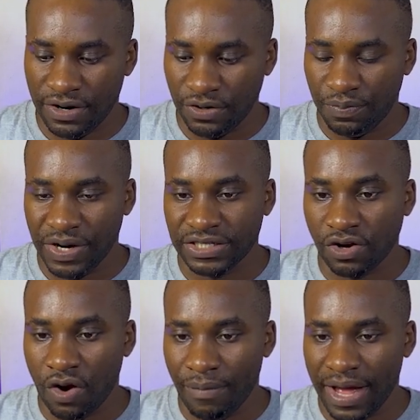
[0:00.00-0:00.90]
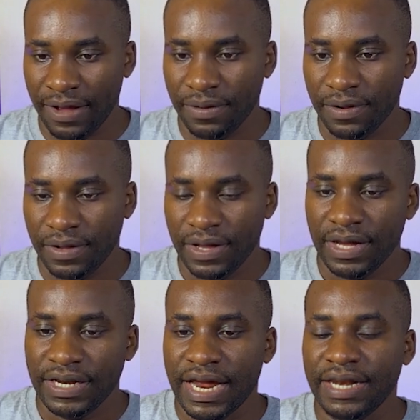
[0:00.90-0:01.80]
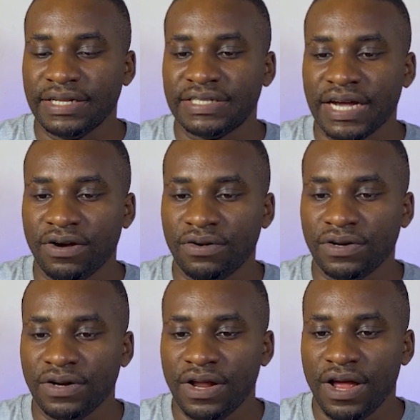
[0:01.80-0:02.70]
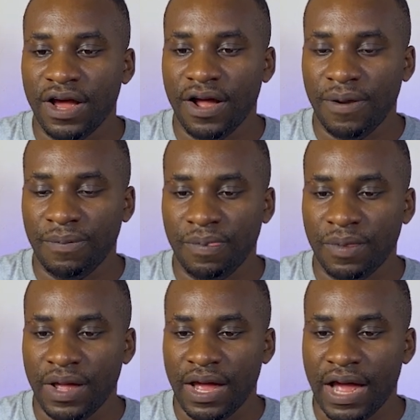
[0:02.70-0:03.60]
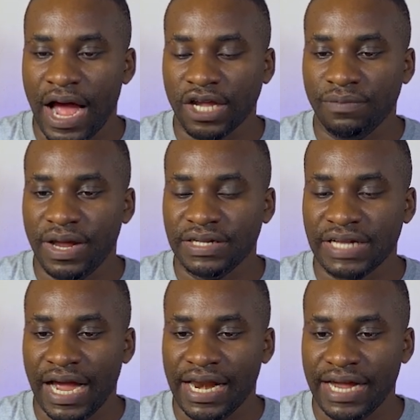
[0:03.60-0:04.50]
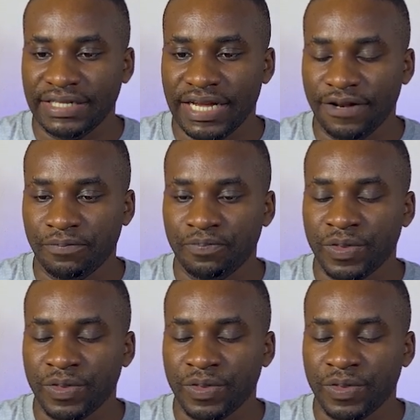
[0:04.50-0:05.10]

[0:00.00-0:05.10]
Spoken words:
We press comma, then the second argument is highlighted.